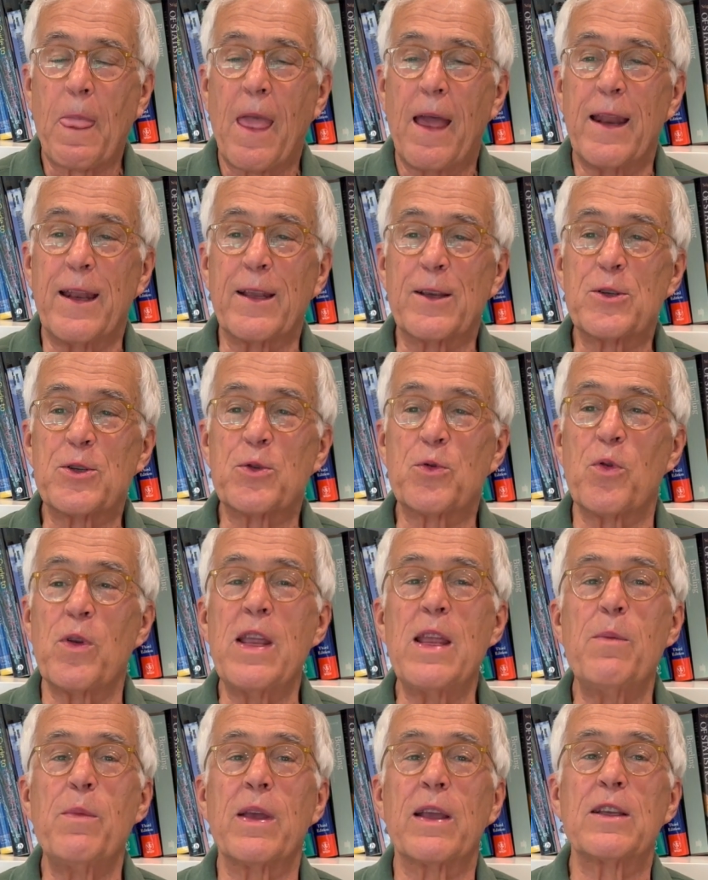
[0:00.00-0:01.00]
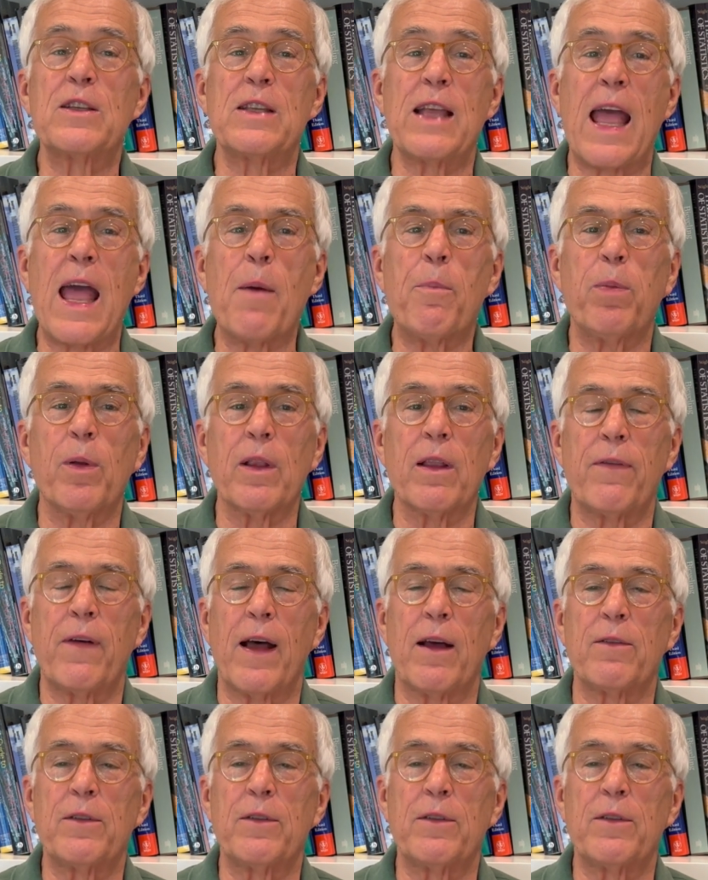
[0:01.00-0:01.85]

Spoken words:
extreme example of how